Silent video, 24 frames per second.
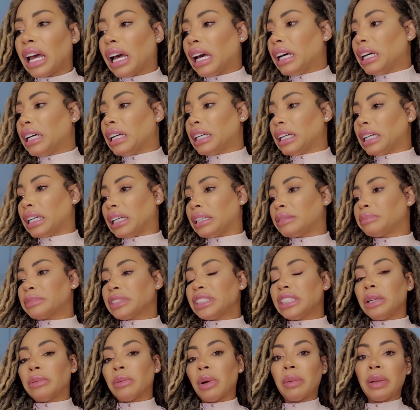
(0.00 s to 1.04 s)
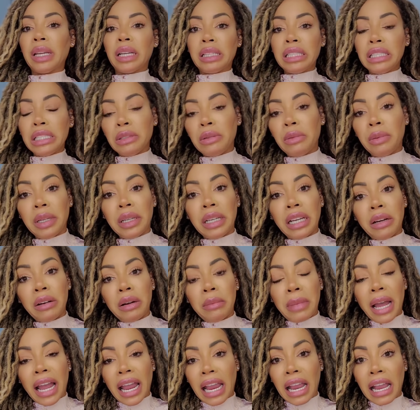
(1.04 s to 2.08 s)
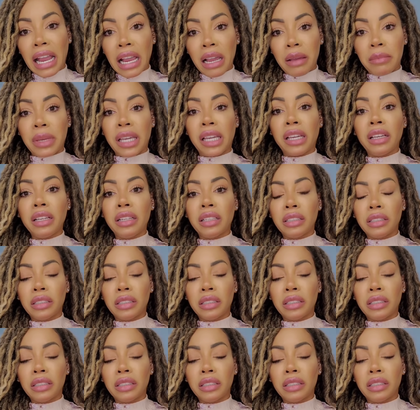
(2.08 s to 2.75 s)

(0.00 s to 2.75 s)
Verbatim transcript: uh what we gonna do when we go to Miami.